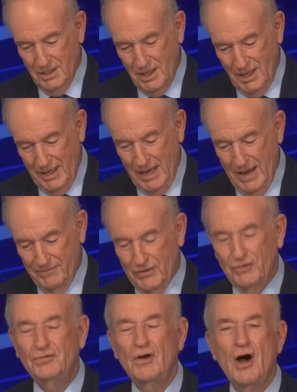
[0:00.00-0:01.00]
I have
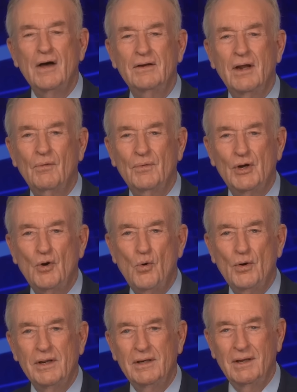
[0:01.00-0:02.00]
this on
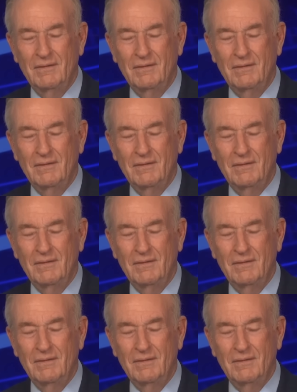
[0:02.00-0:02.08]
recorded